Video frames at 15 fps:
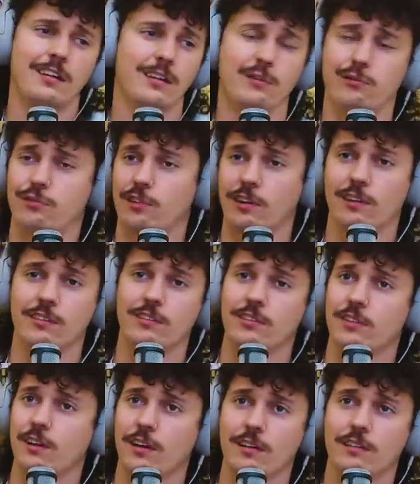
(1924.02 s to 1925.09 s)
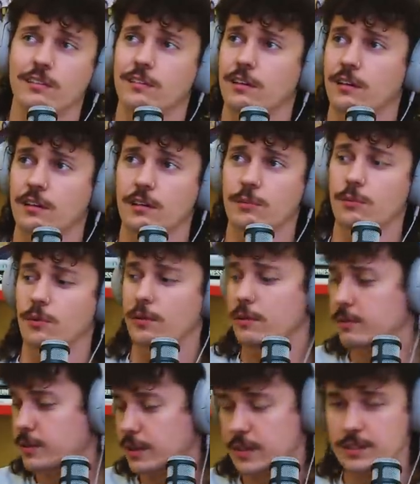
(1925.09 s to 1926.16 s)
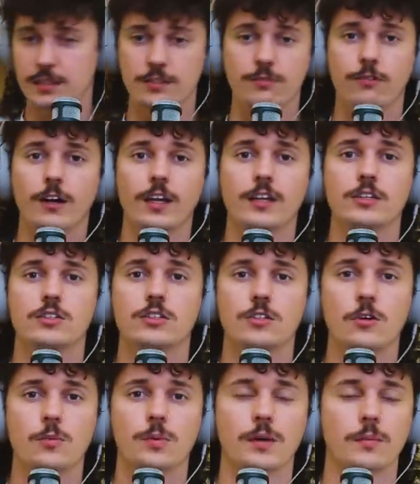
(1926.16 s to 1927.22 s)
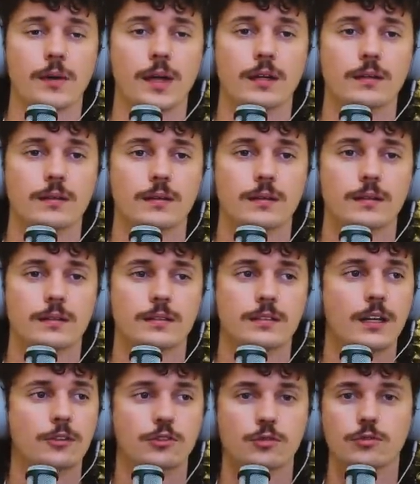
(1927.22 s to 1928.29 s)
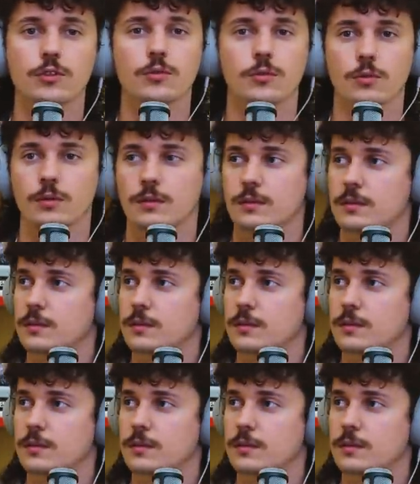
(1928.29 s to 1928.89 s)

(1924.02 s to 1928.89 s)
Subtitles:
can't fucking say anything anymore, because it's fucking stupid, man. It's not true.